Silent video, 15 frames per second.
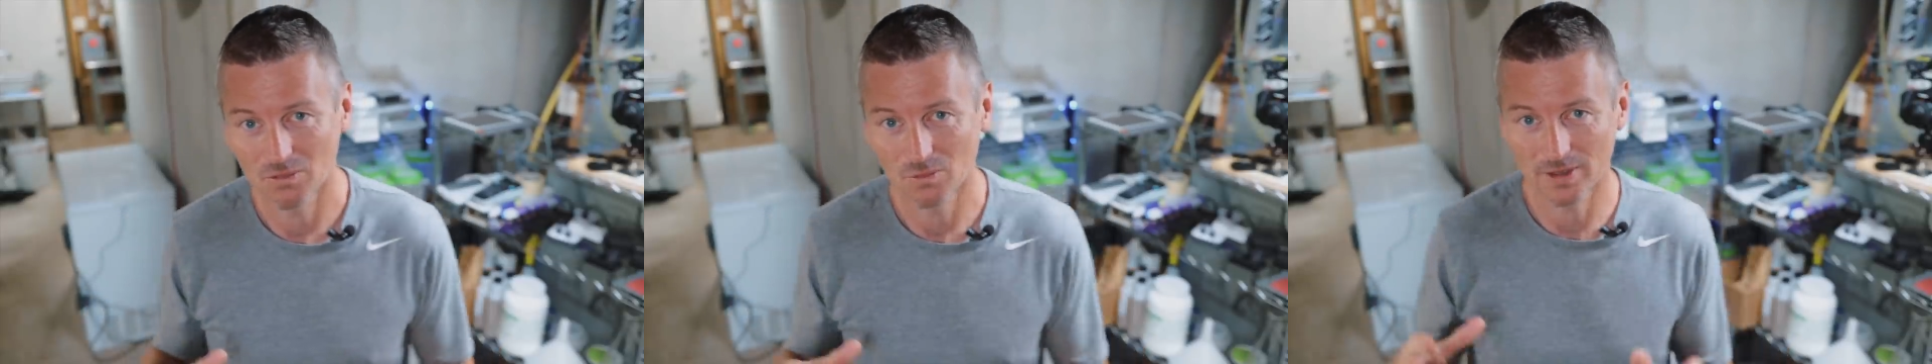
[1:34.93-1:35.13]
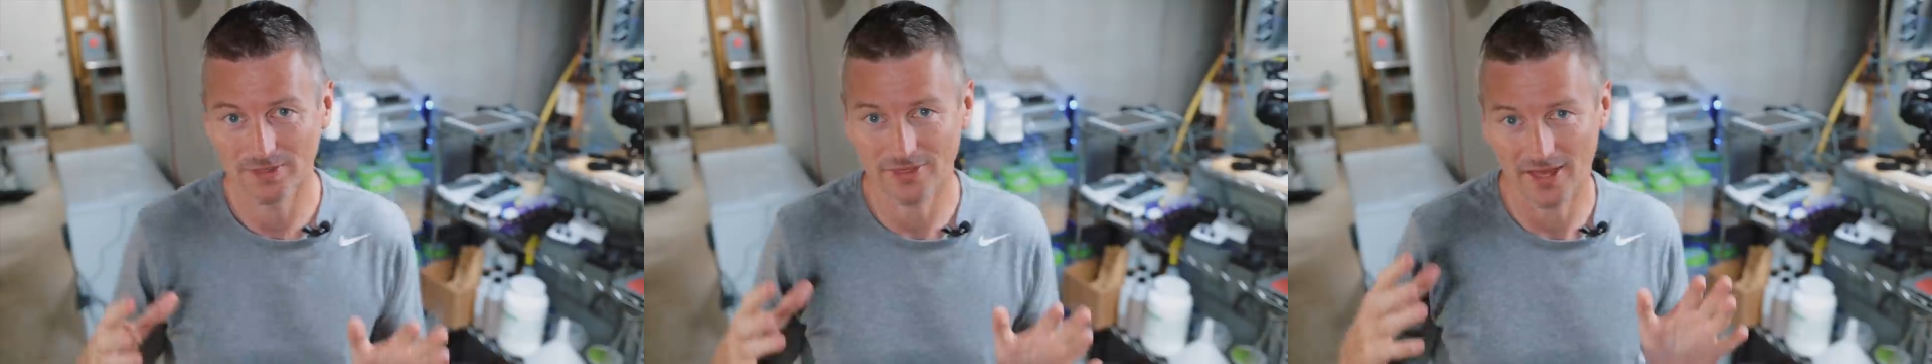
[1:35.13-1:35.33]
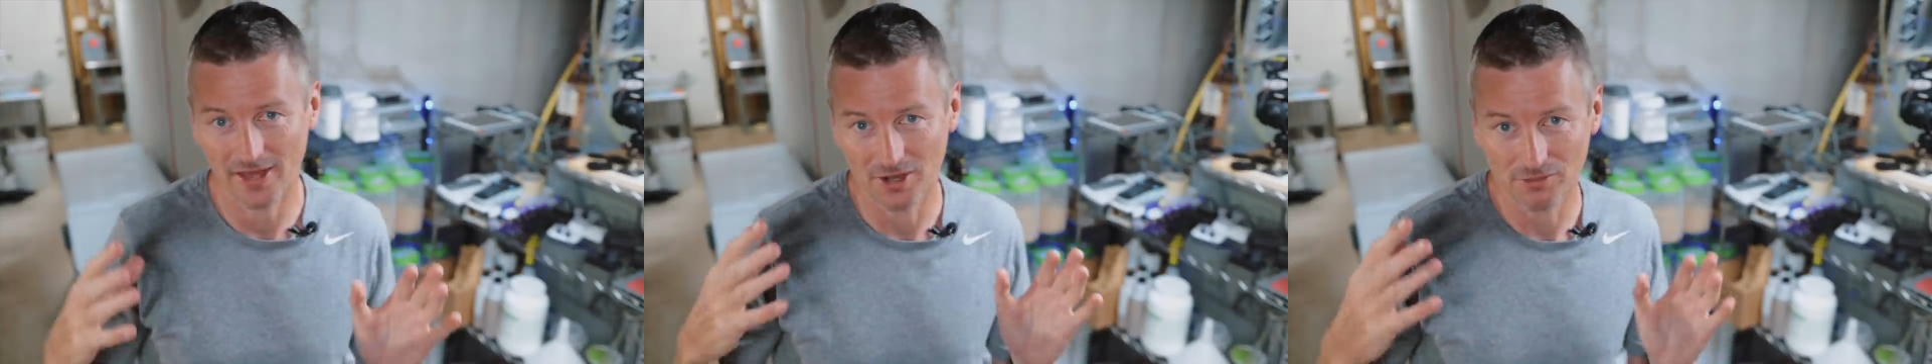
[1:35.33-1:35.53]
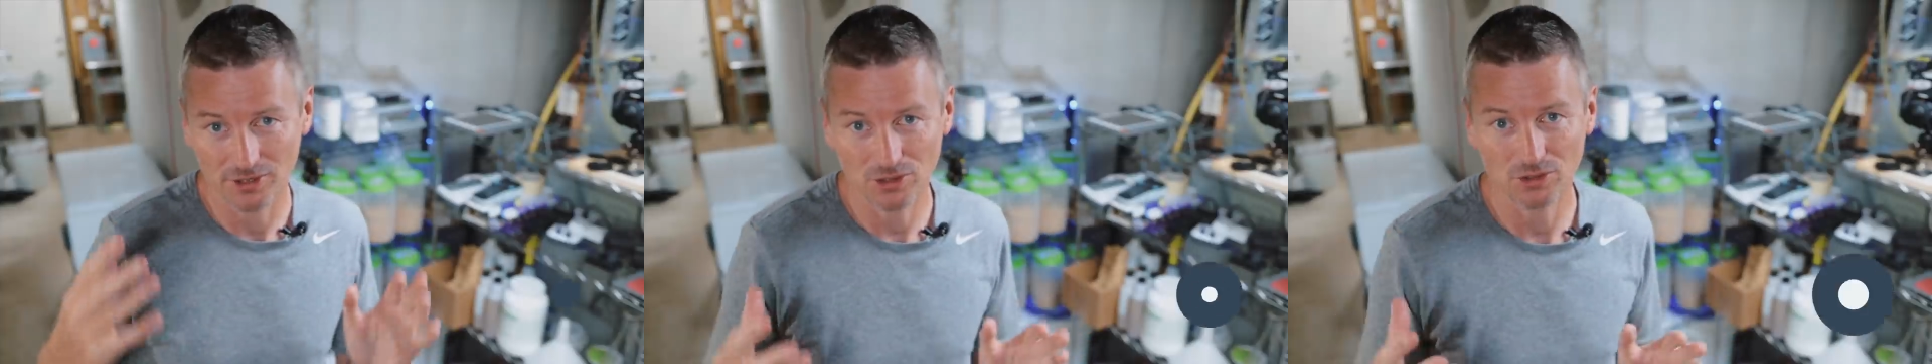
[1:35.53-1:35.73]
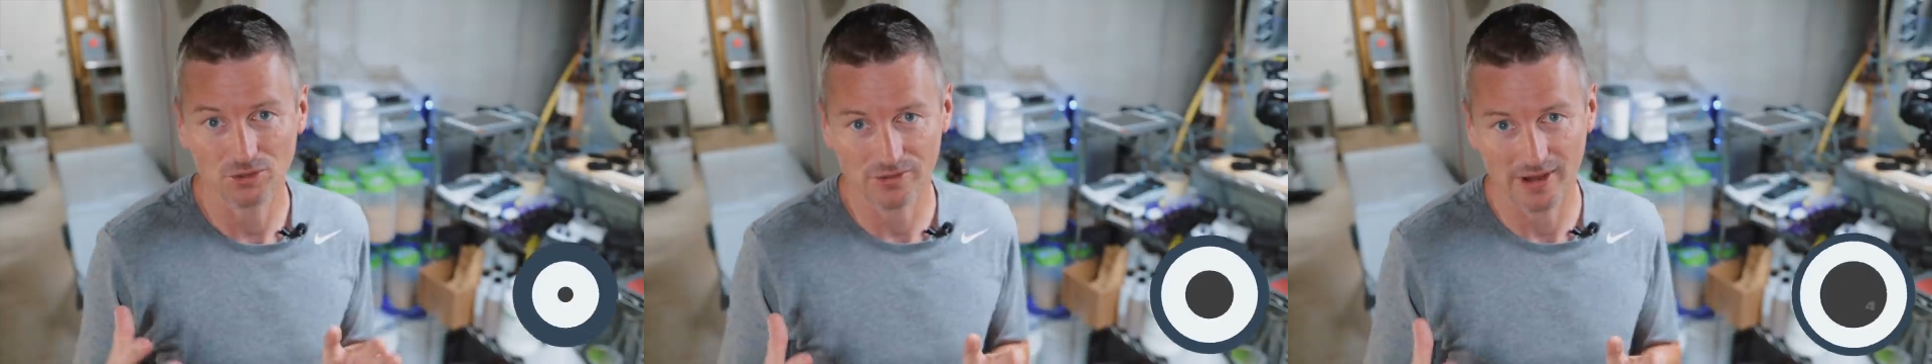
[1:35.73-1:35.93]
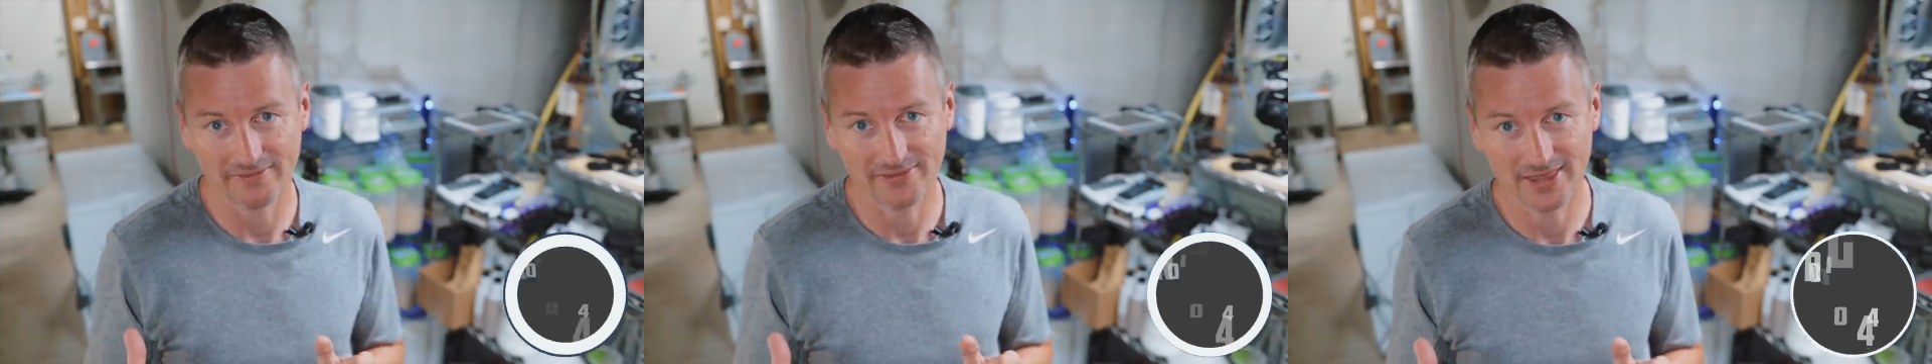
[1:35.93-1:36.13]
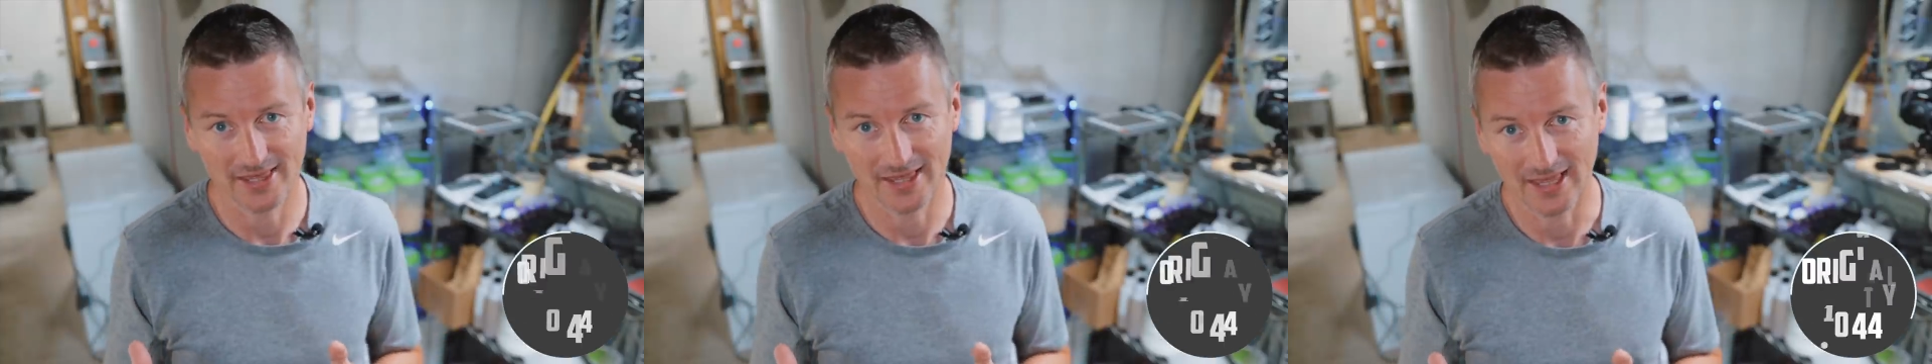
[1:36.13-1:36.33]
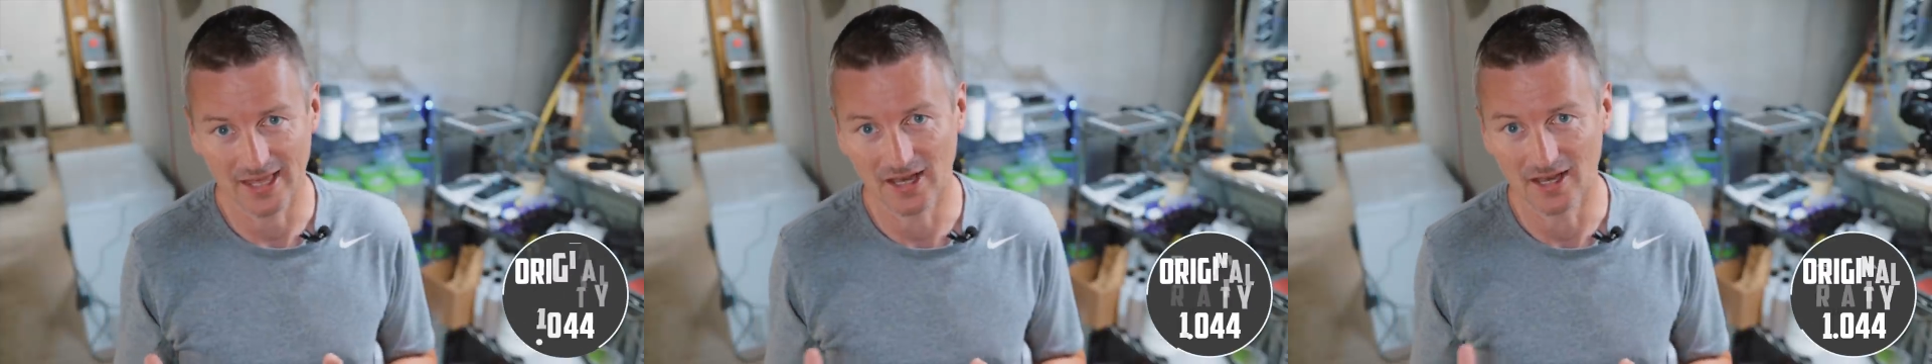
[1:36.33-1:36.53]
with an original
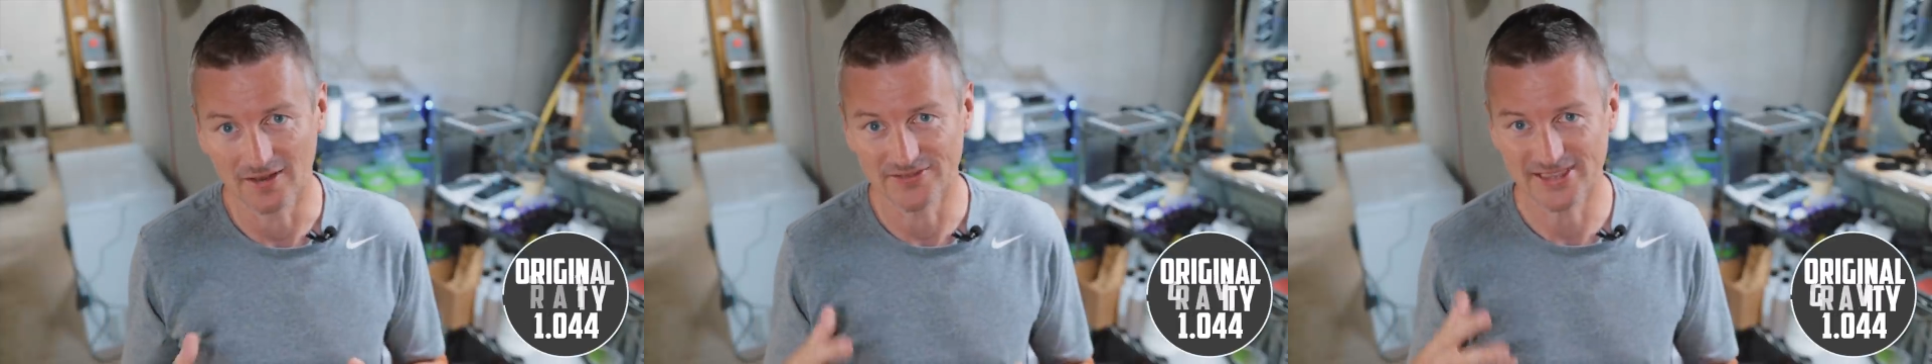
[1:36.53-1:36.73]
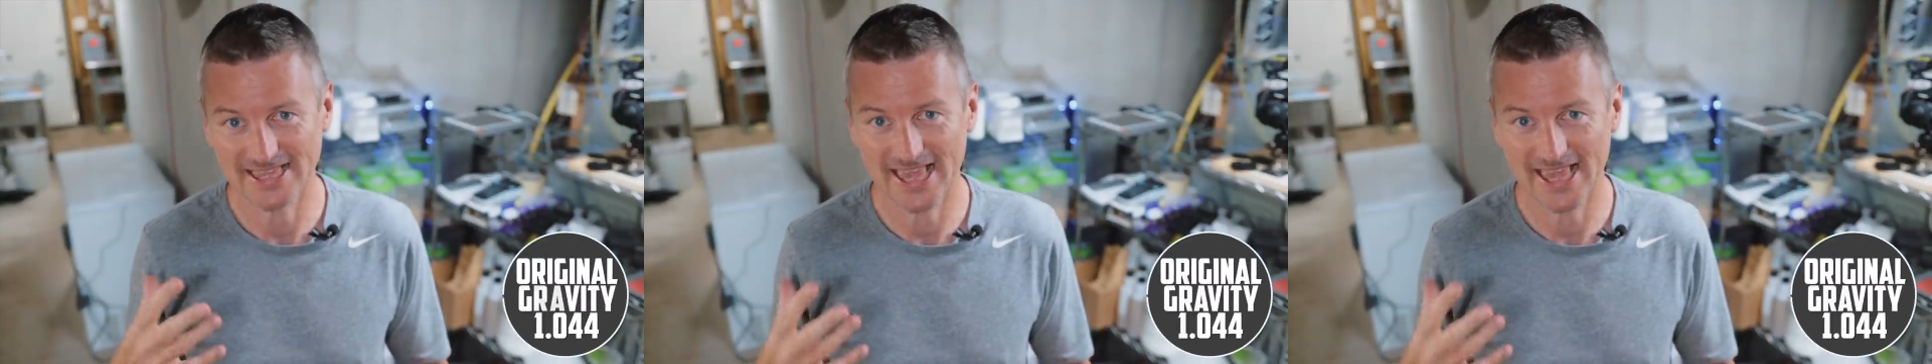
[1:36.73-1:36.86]
gravity of